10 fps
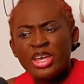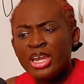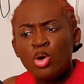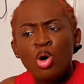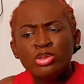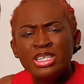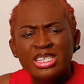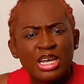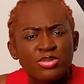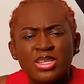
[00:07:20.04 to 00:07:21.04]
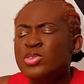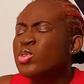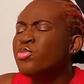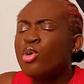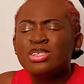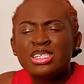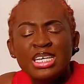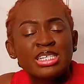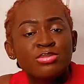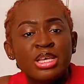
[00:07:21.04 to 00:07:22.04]
and all these kind of stuff, you fall
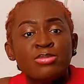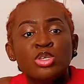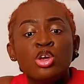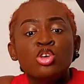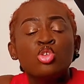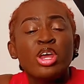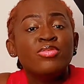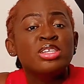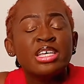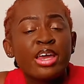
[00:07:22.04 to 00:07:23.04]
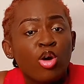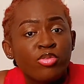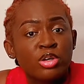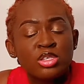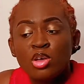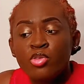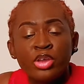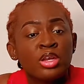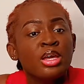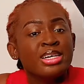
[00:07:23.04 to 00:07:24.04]
sick. Sometimes you don't even take care of yourself.
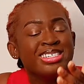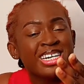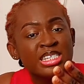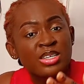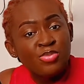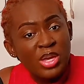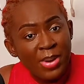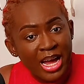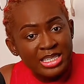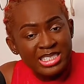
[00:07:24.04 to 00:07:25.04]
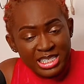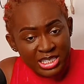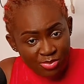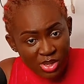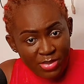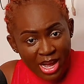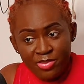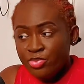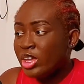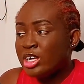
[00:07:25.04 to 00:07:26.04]
And Justin Bieber
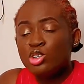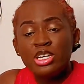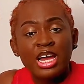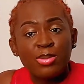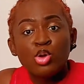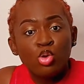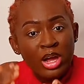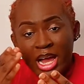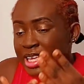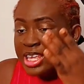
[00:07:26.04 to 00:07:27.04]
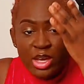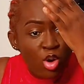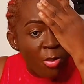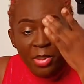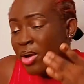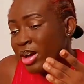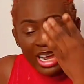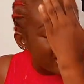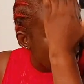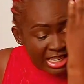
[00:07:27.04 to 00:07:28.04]
actually come. Look at, he got
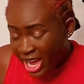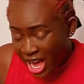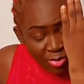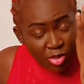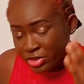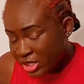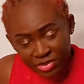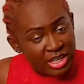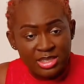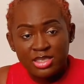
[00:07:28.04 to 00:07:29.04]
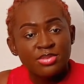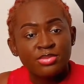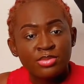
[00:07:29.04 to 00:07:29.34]
paralyzed at the half of his face.